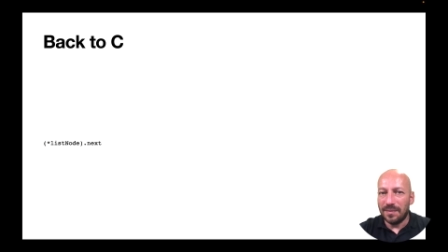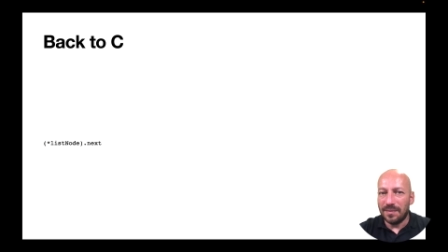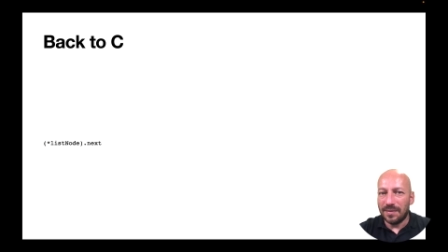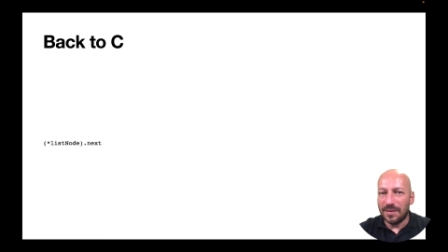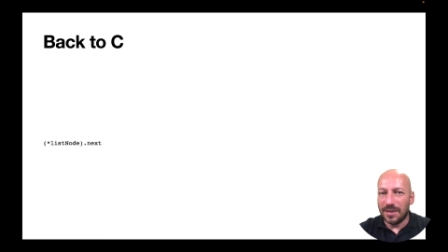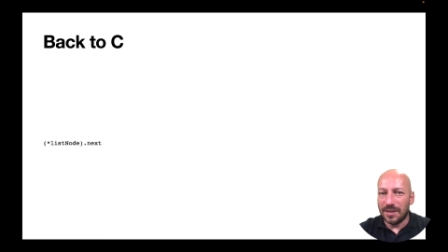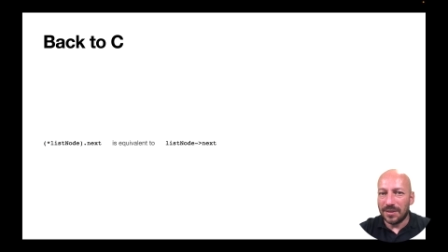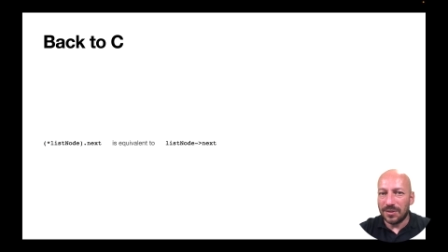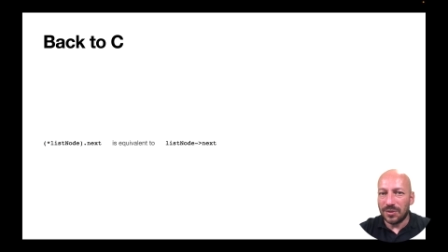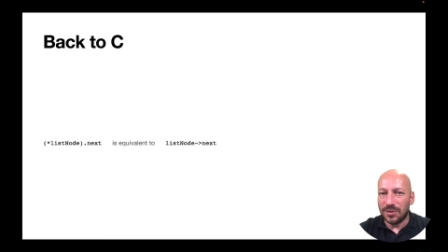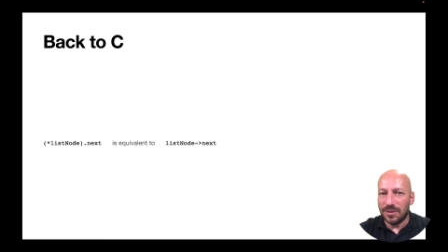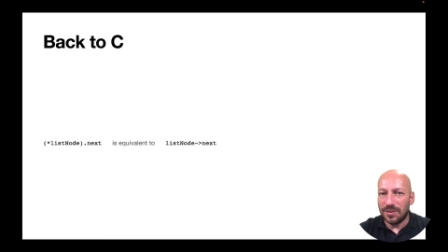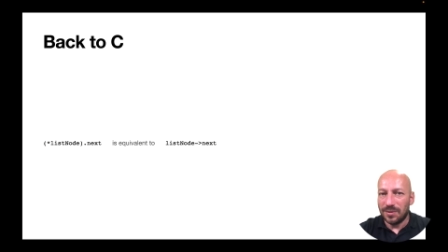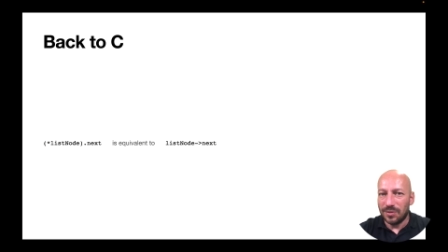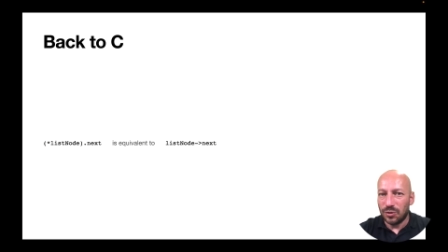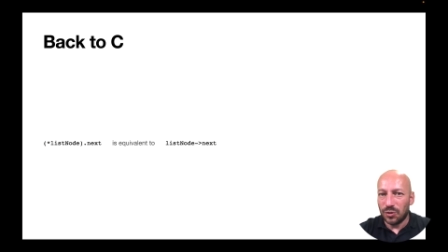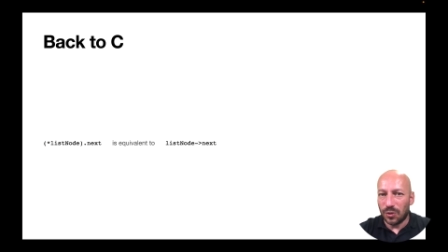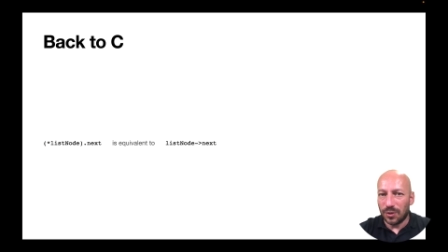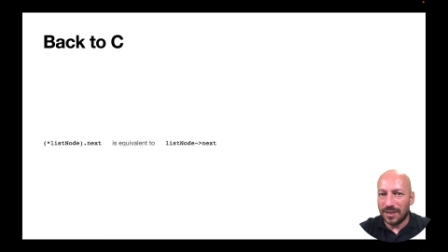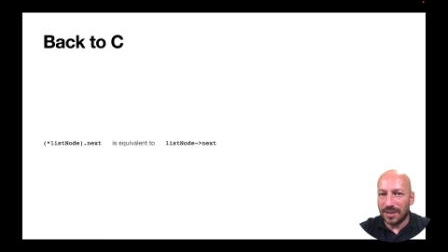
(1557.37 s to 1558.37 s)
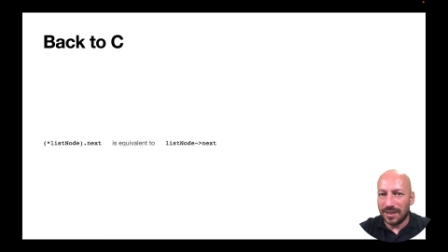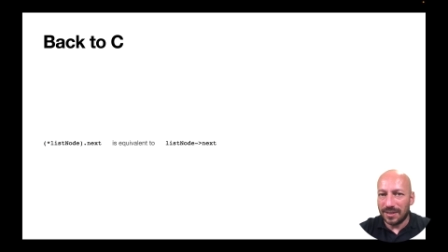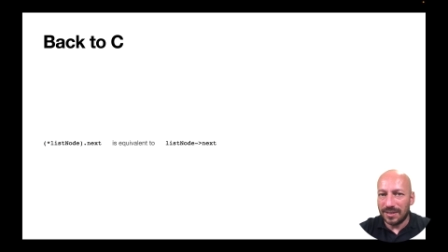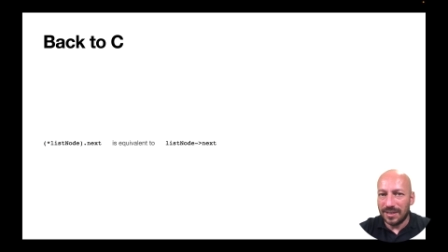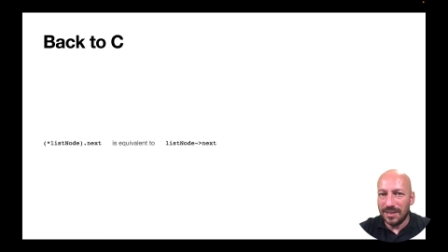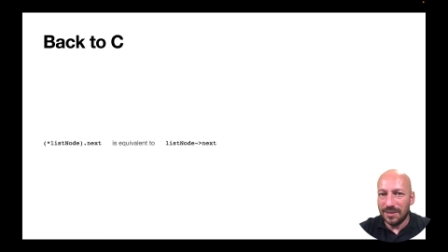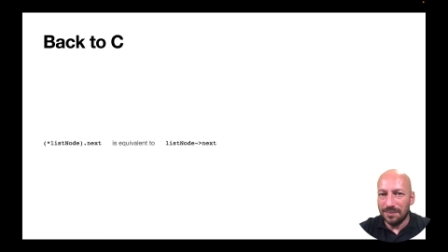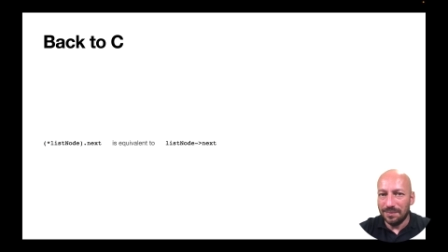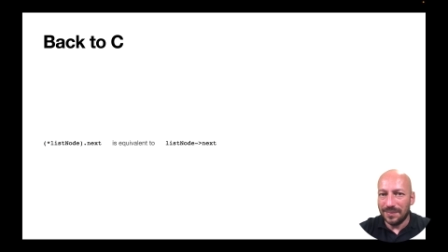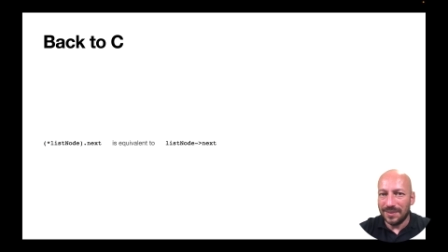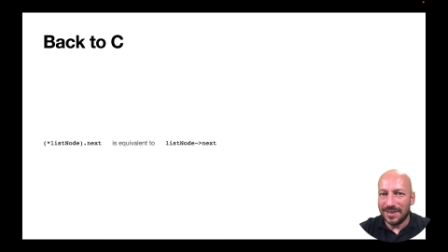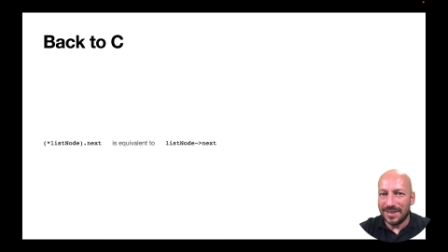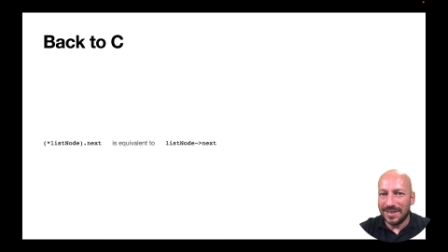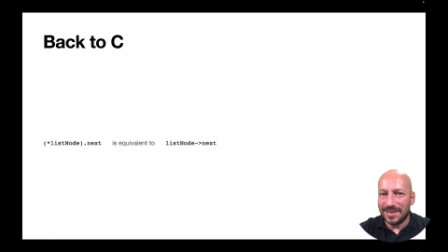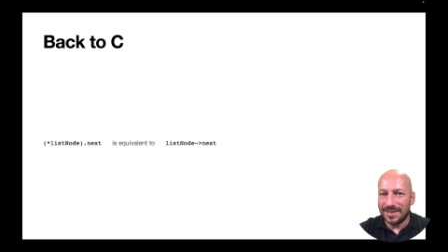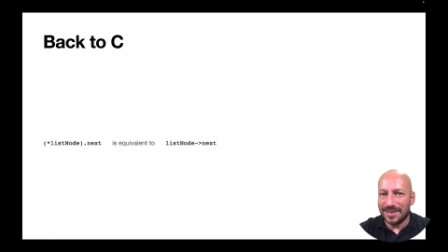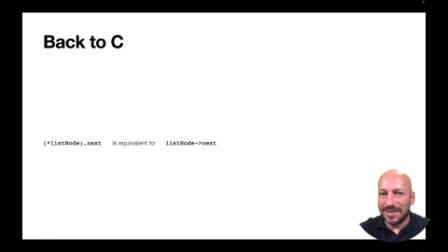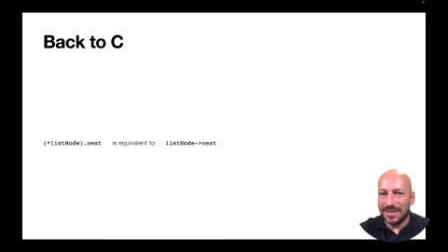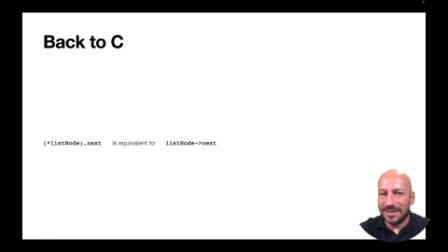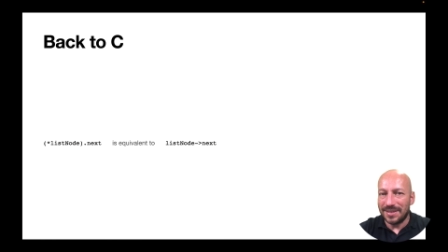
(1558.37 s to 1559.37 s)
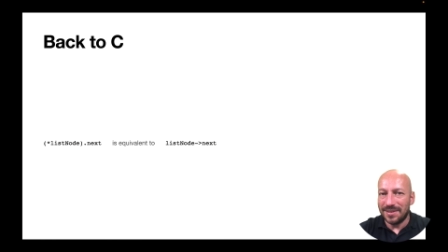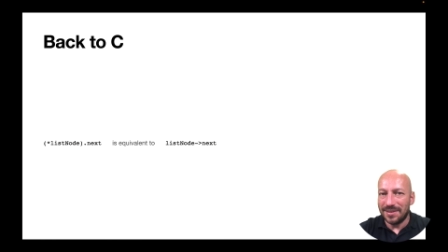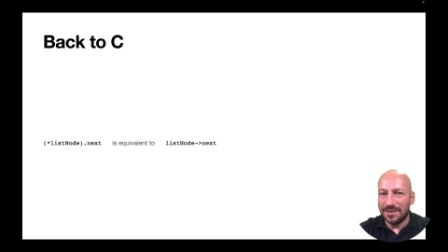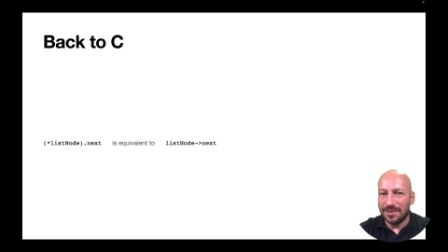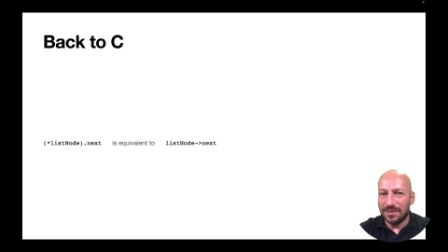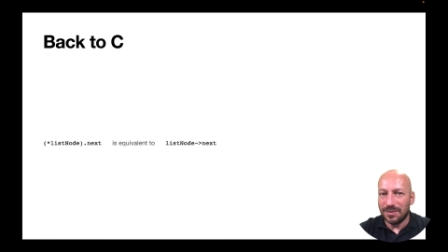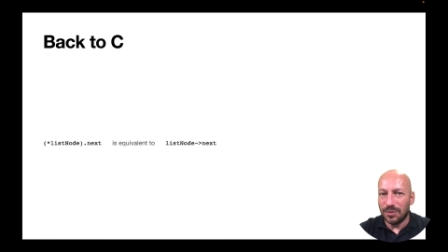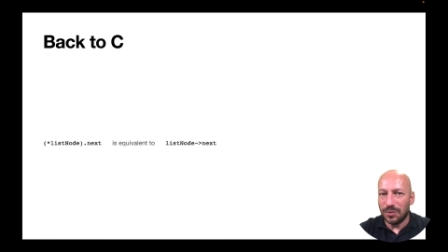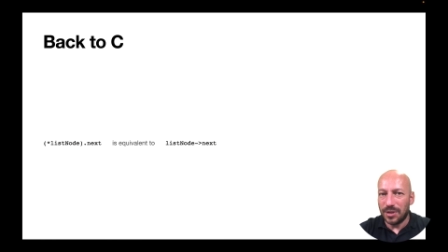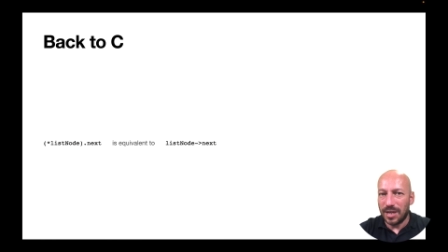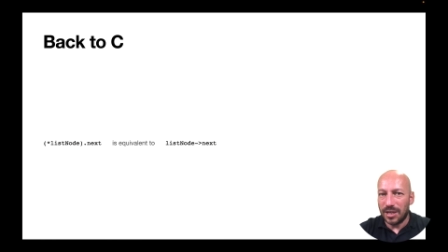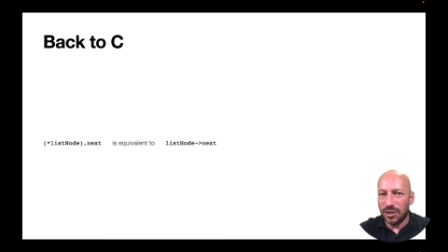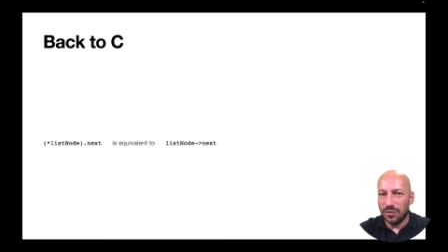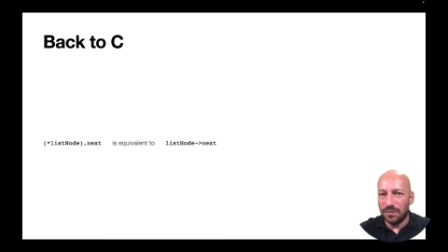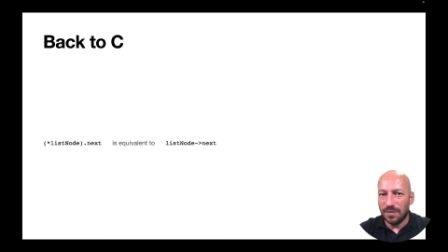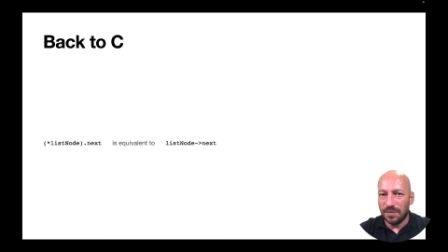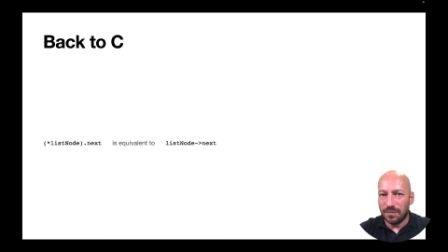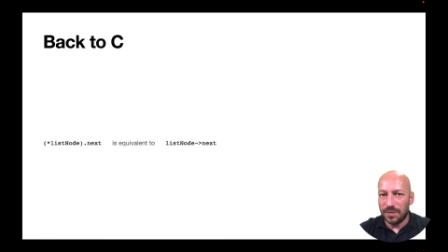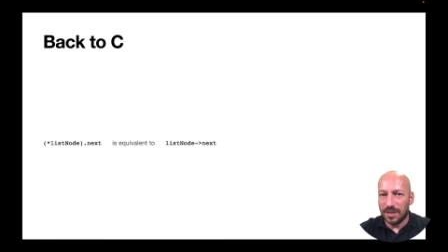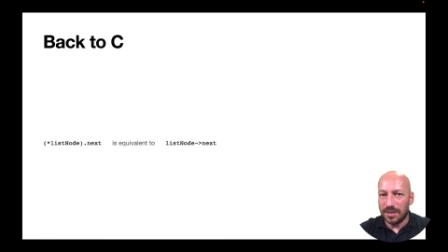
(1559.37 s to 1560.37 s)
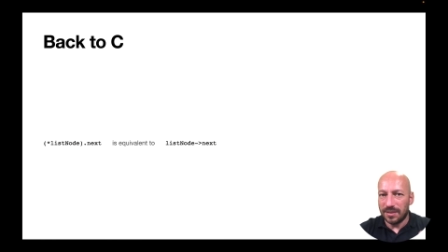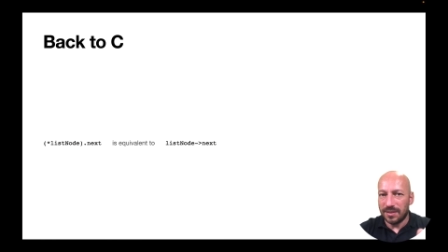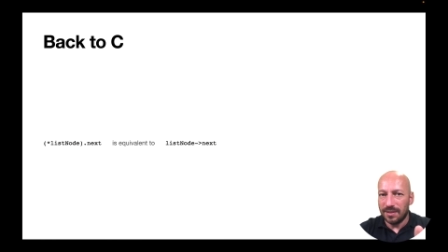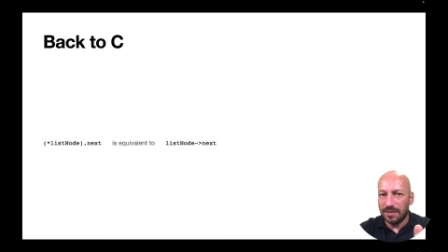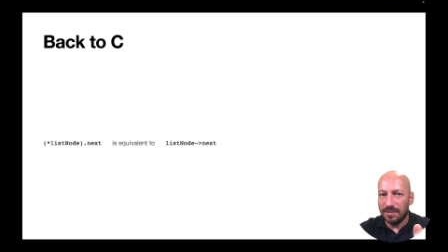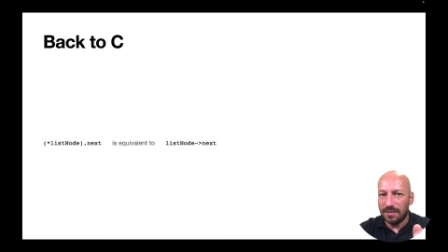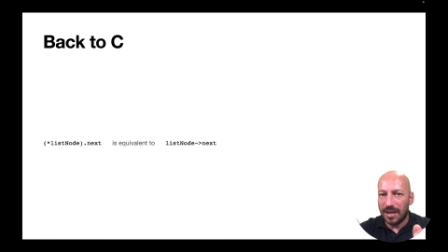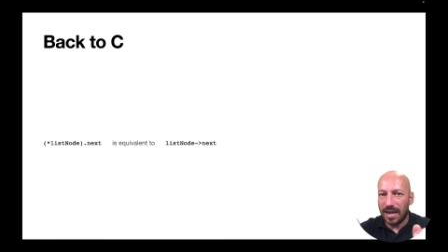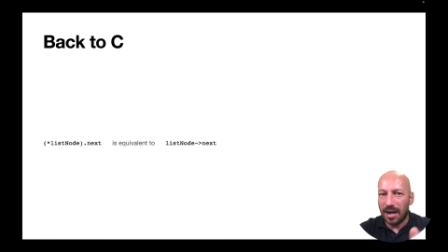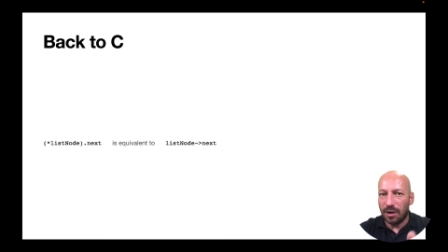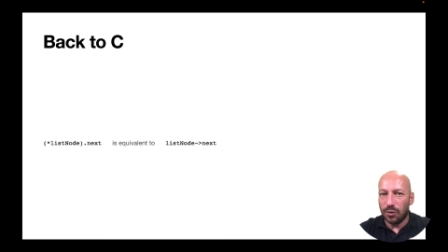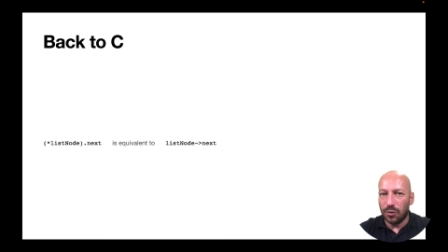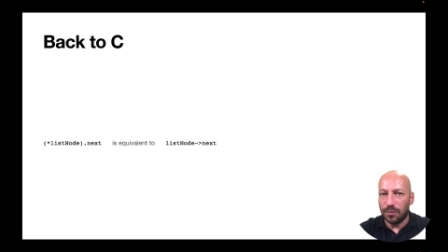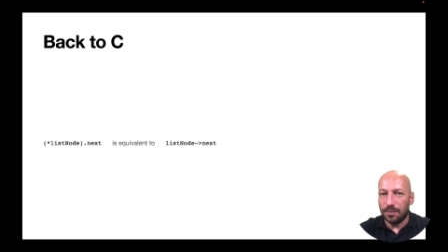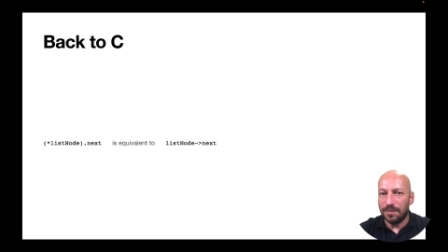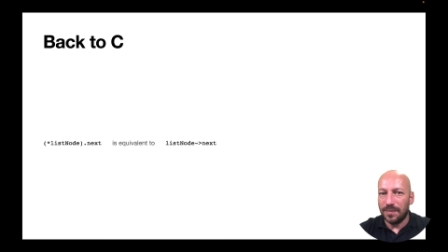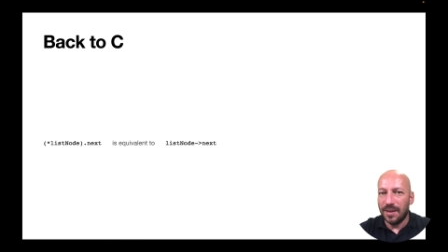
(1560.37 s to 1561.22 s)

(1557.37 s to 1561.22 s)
This shortcut here is this notation with this arrow.